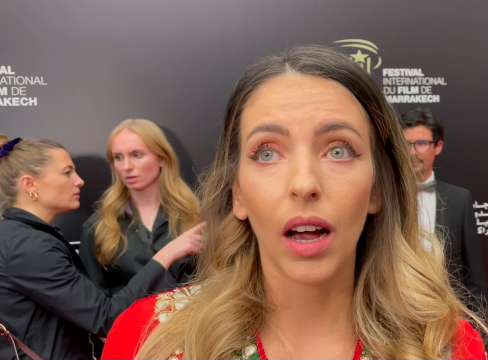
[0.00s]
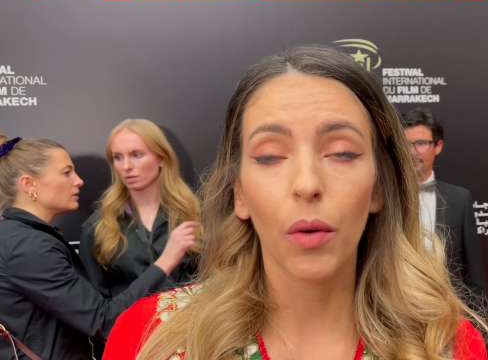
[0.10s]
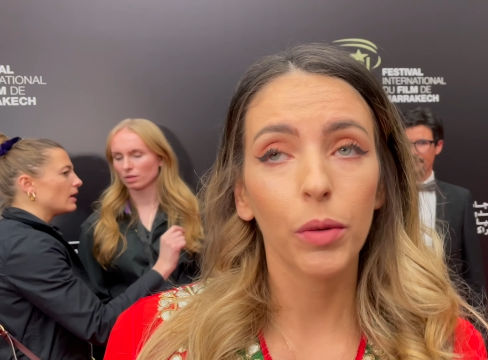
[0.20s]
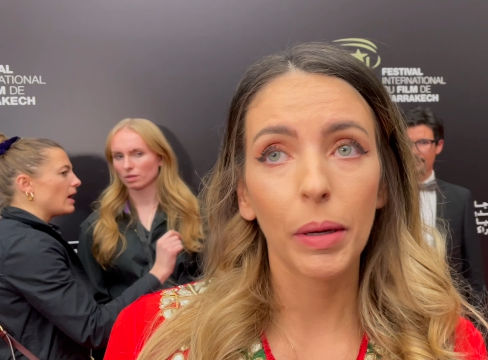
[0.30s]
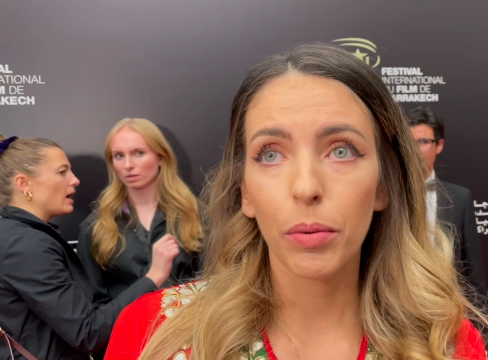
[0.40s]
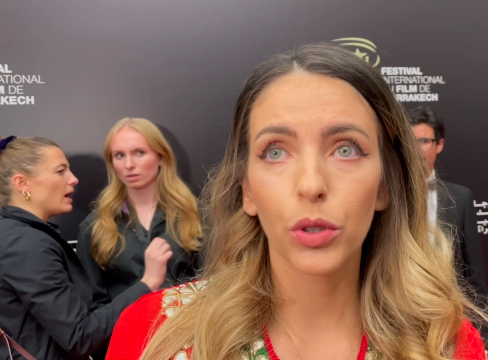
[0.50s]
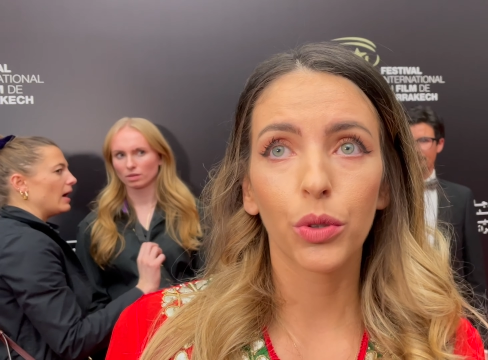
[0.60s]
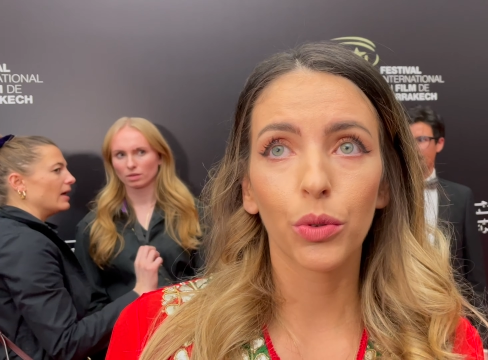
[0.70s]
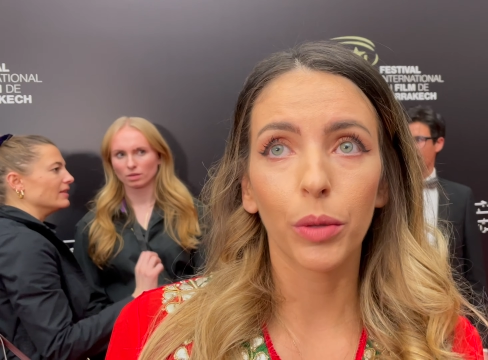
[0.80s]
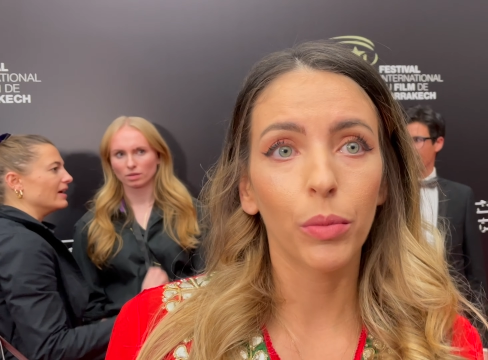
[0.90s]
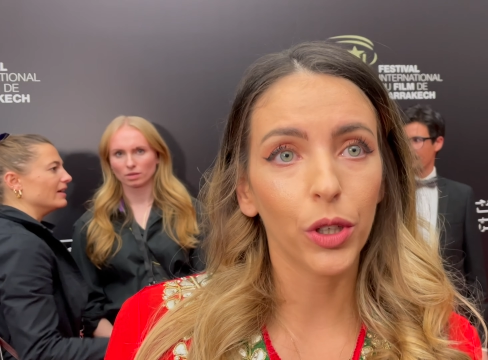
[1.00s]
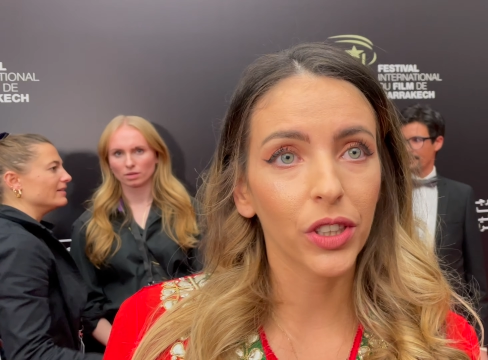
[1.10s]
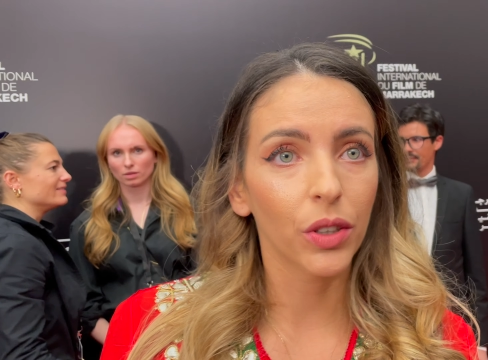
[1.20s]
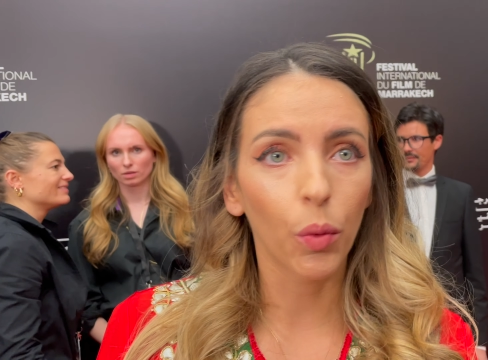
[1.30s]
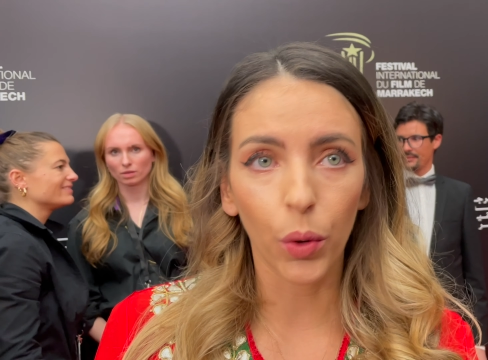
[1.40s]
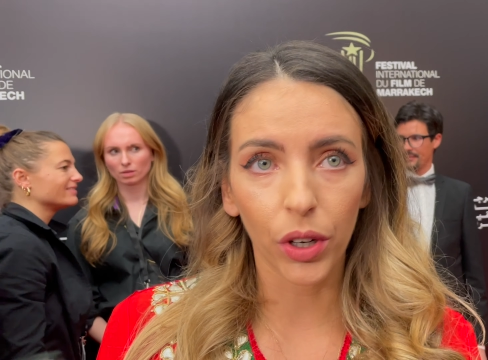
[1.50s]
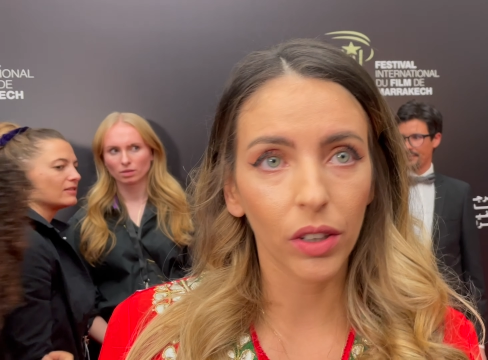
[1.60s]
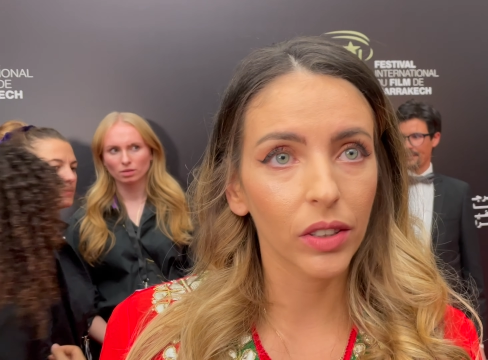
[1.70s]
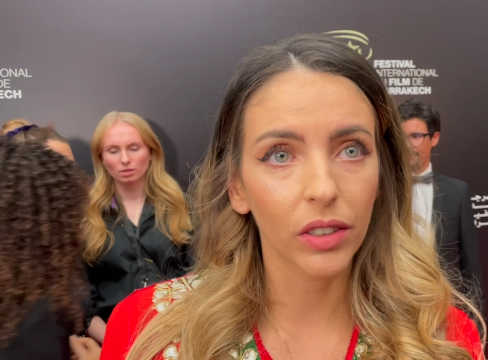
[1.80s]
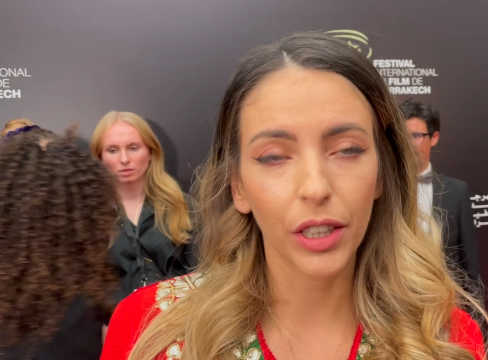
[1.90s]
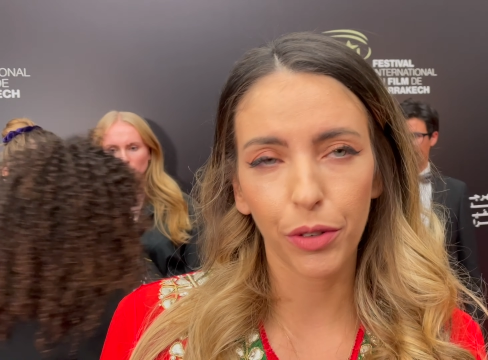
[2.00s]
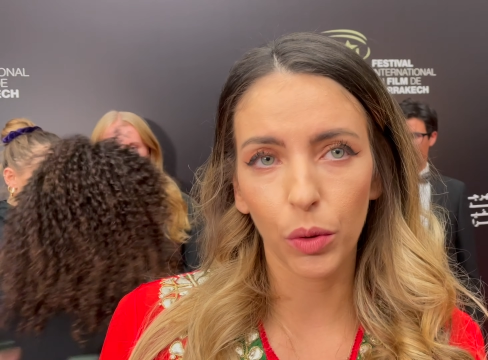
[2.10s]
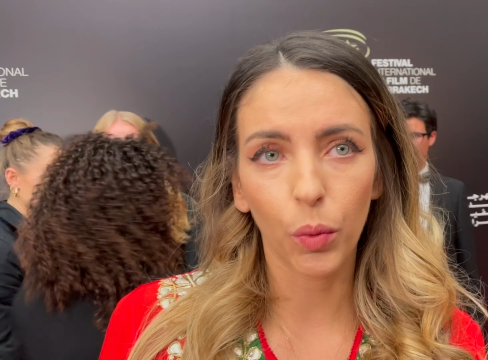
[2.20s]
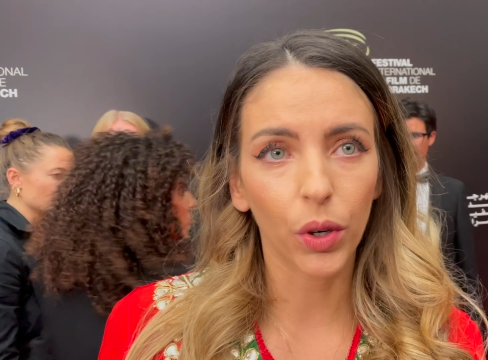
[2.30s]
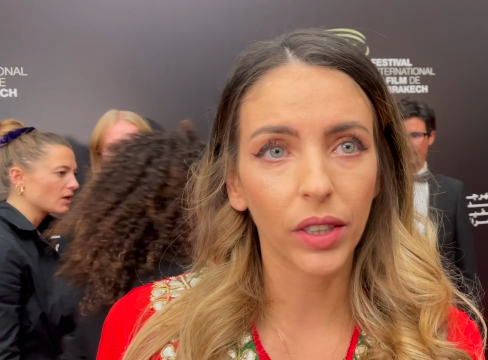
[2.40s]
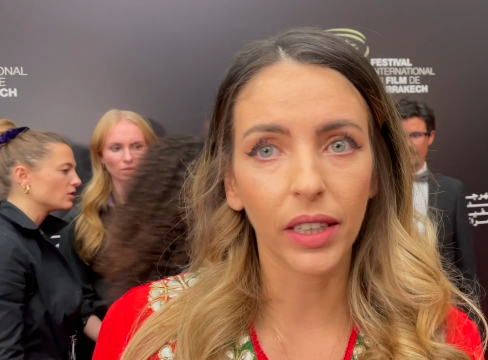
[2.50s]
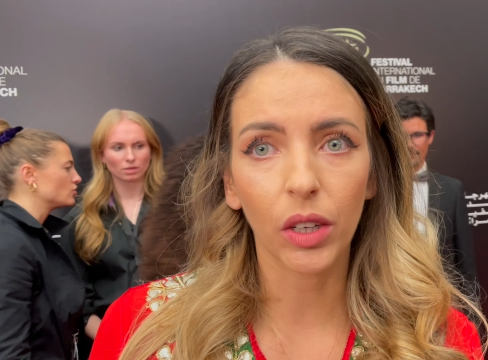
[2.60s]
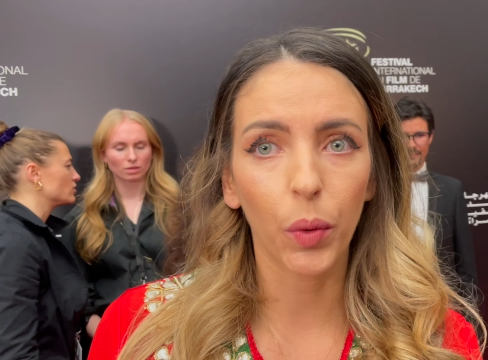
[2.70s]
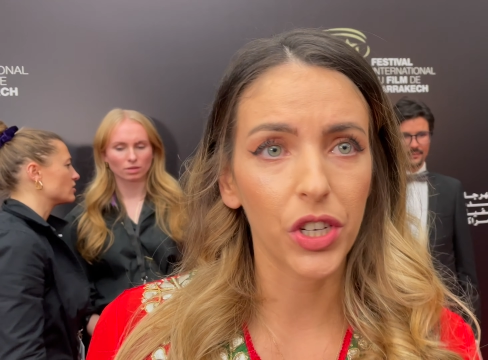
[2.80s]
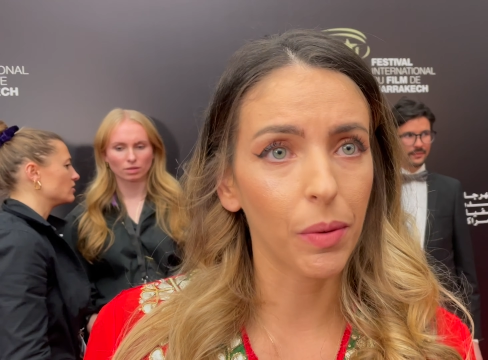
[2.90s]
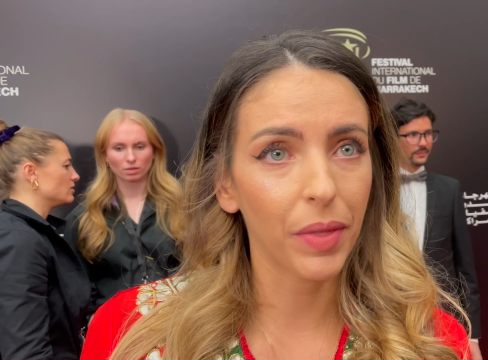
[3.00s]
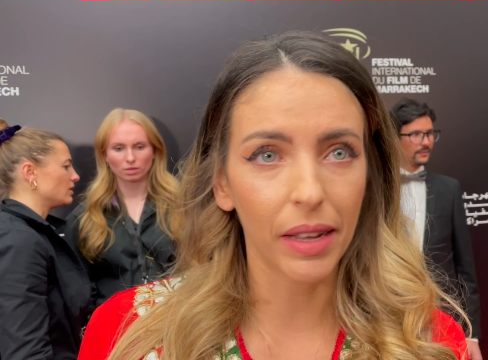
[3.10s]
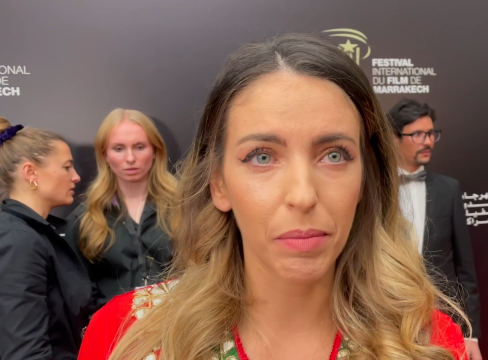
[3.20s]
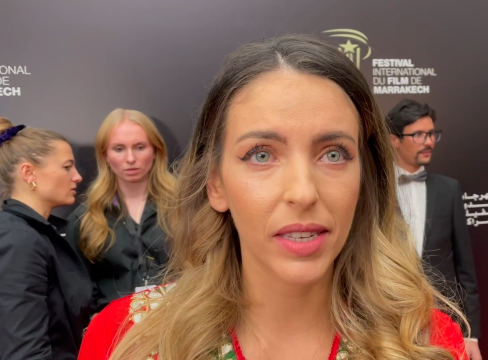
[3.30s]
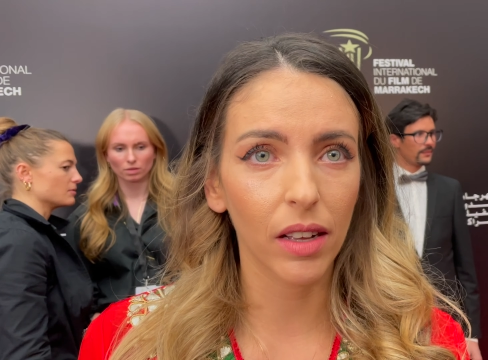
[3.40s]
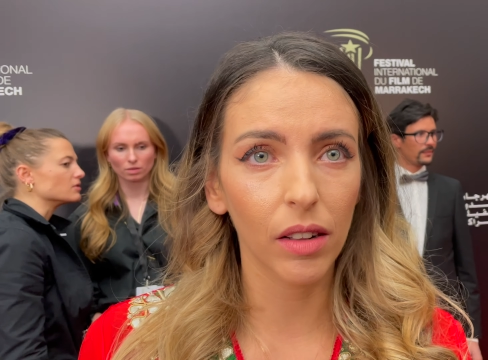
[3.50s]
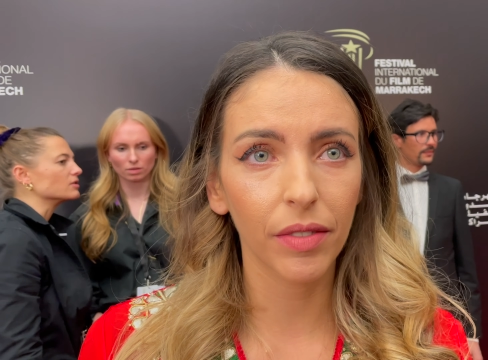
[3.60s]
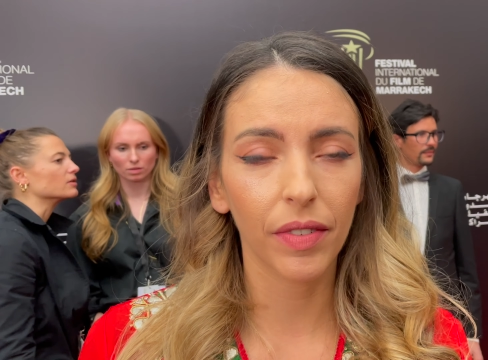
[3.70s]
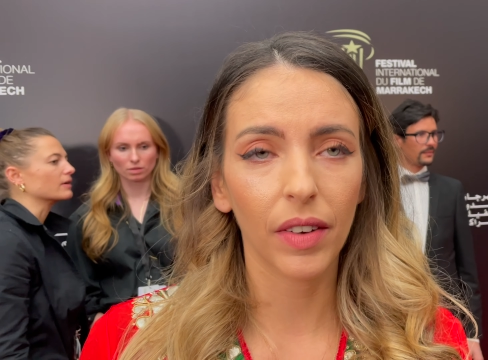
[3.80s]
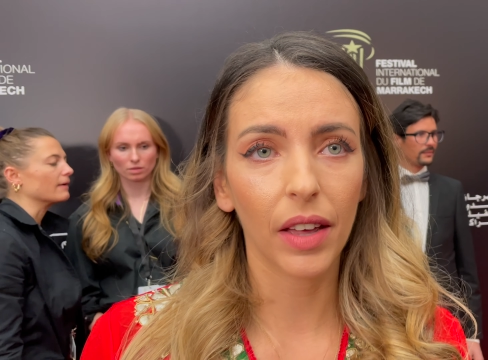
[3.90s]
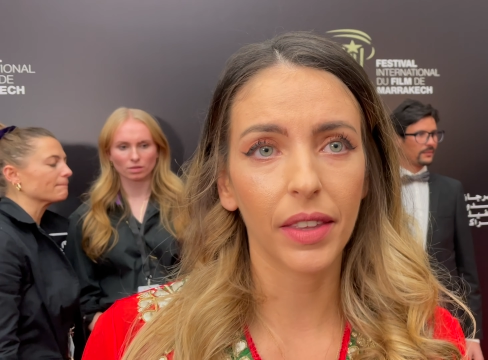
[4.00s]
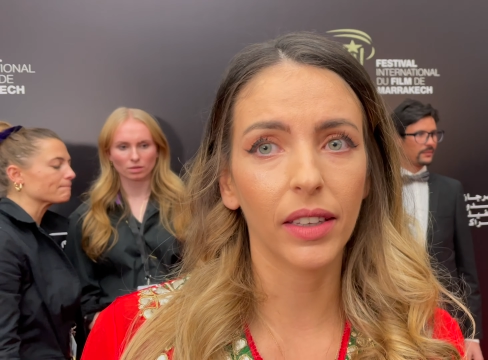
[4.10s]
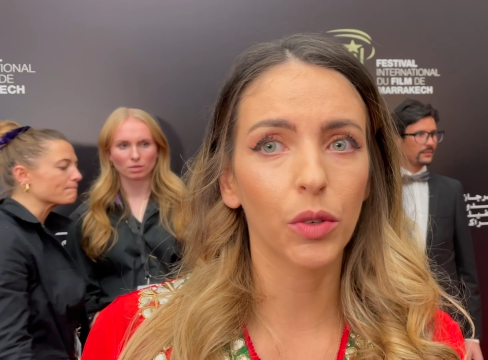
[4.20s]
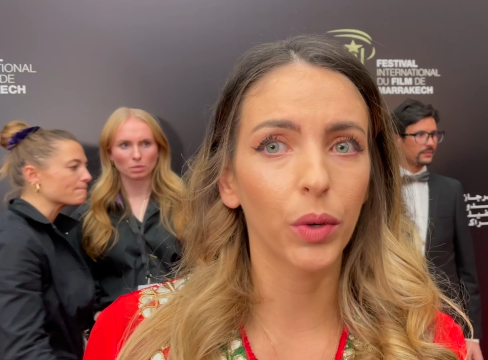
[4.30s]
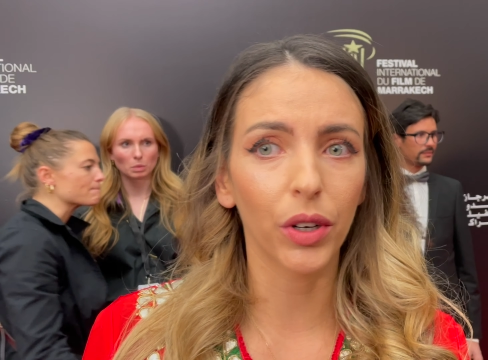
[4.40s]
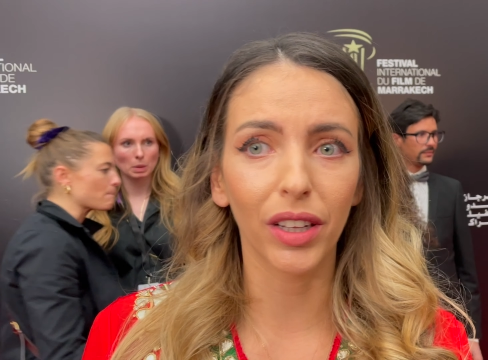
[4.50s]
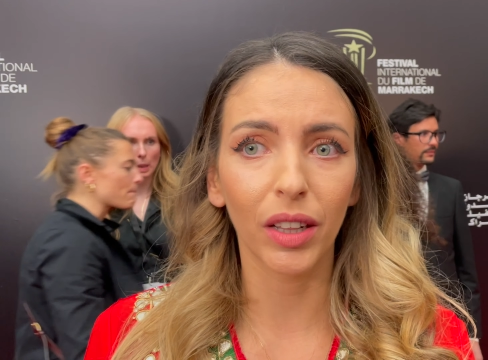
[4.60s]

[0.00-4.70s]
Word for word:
Speaker 1: I want people to immerse in a world in different world and question themselves. I think that we're